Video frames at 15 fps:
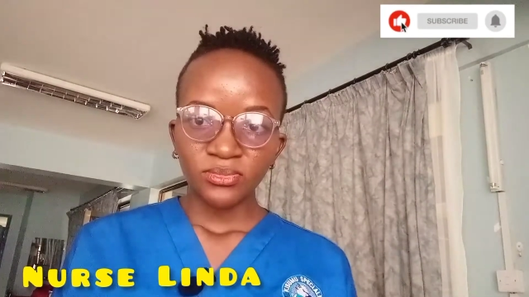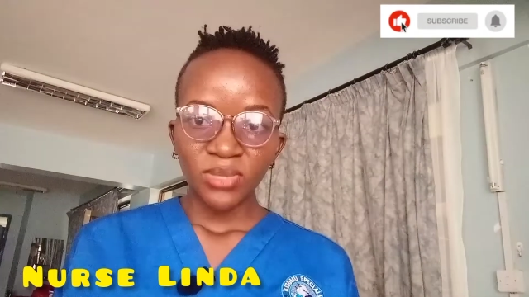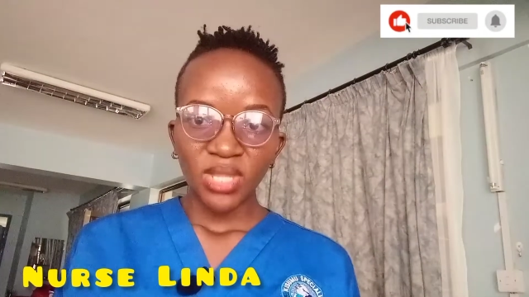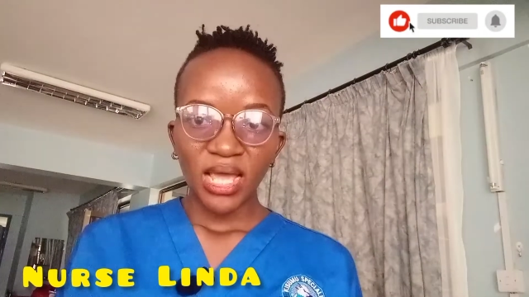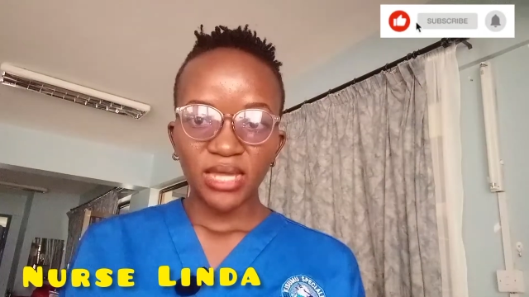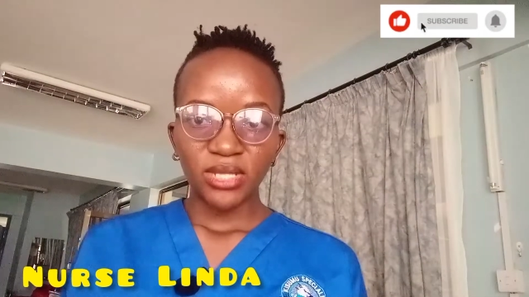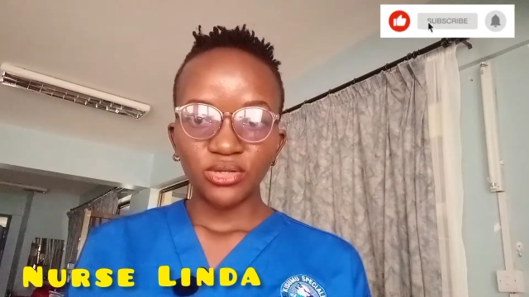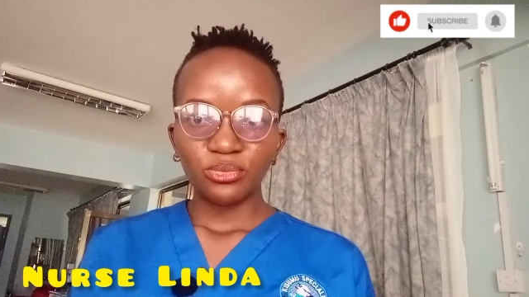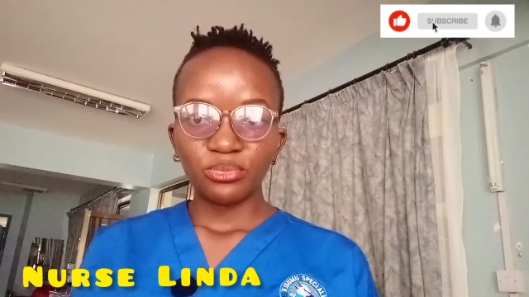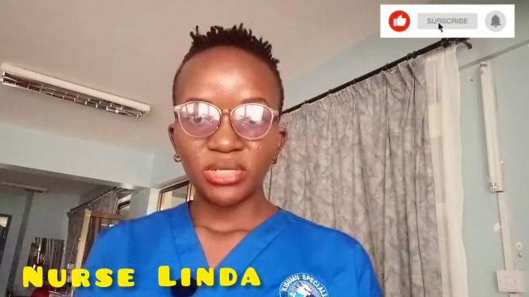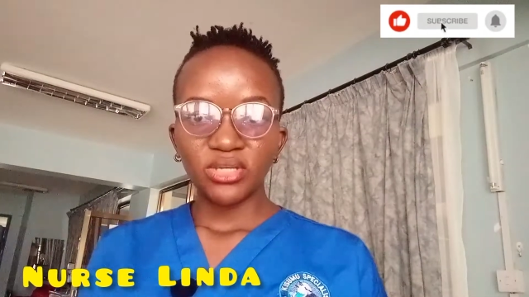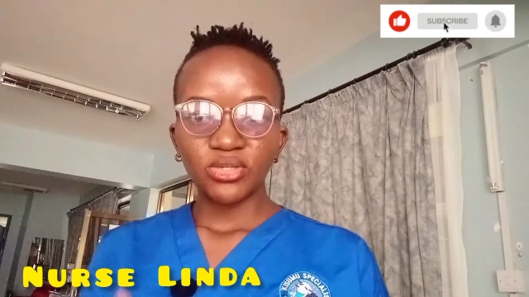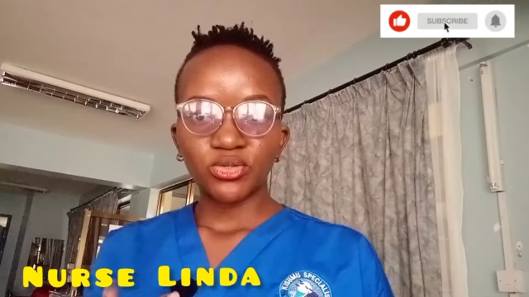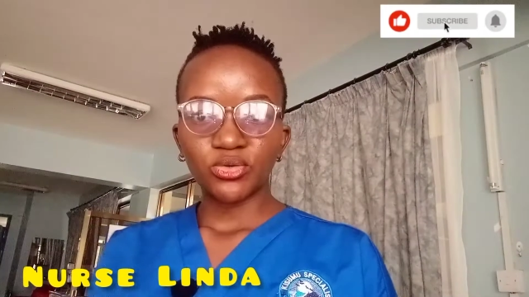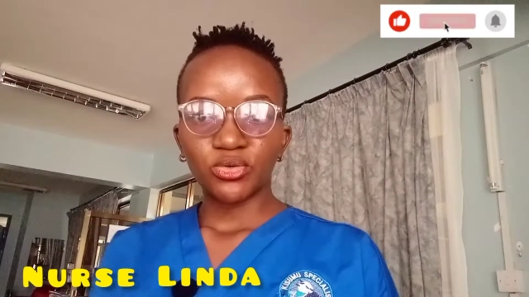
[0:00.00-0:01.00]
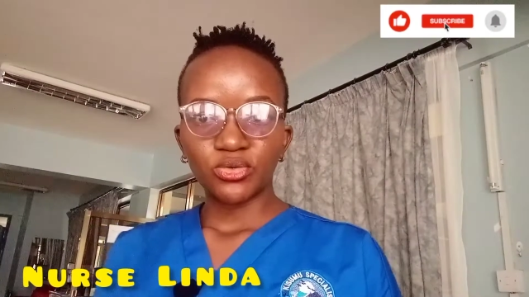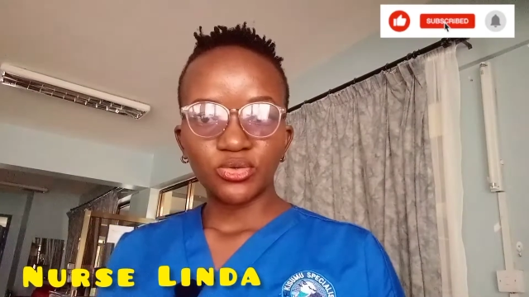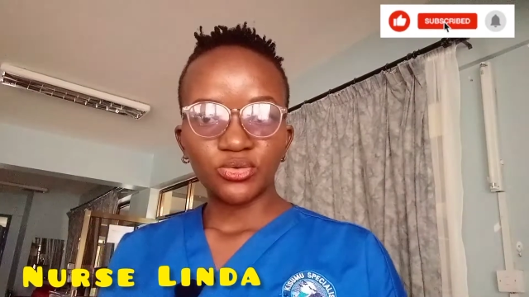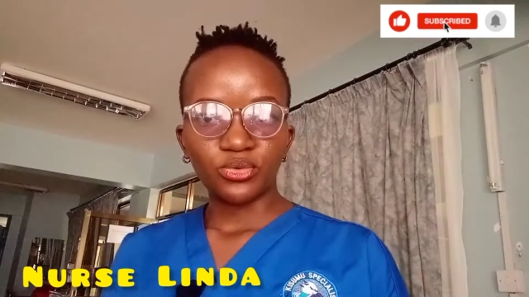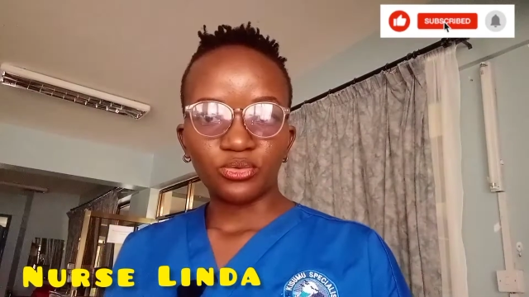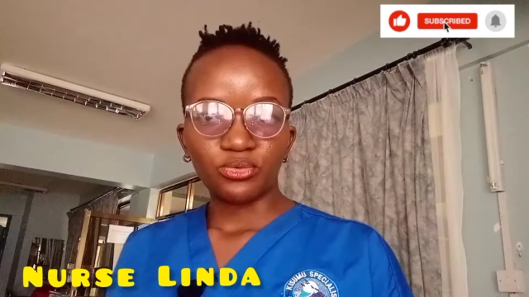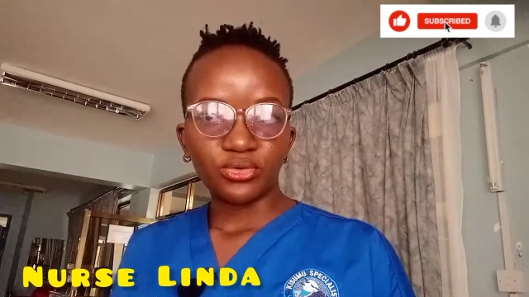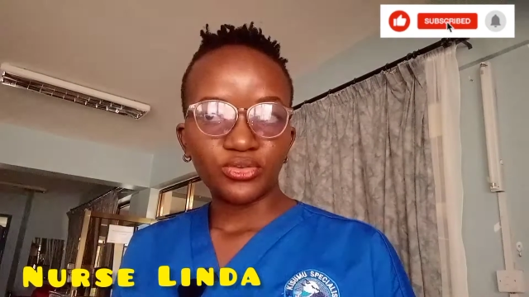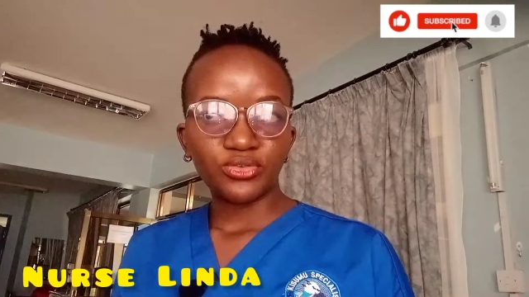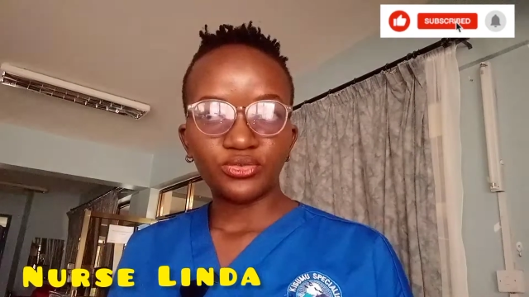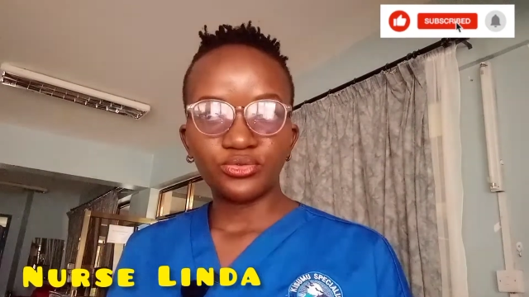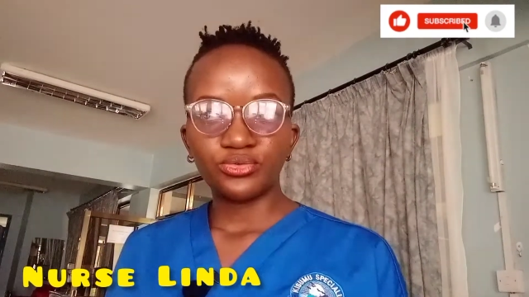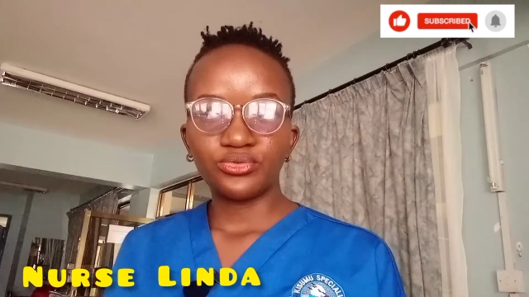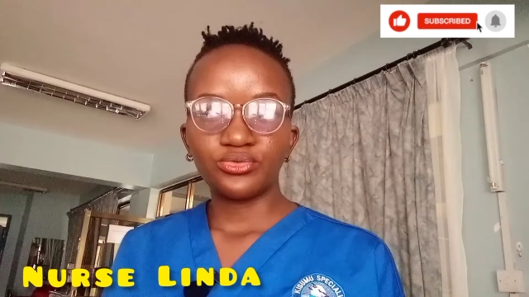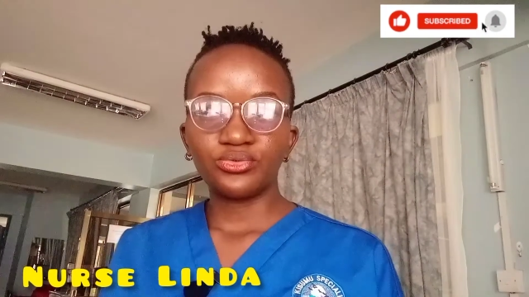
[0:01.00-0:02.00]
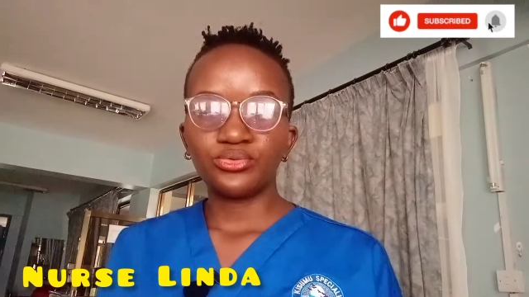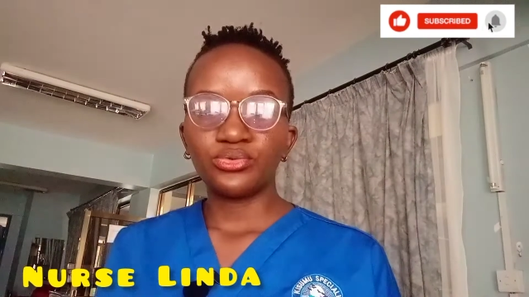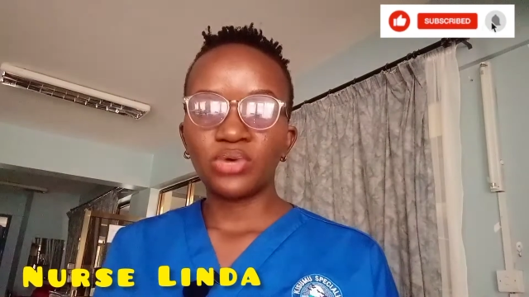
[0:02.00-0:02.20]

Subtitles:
and you're being taught, what to do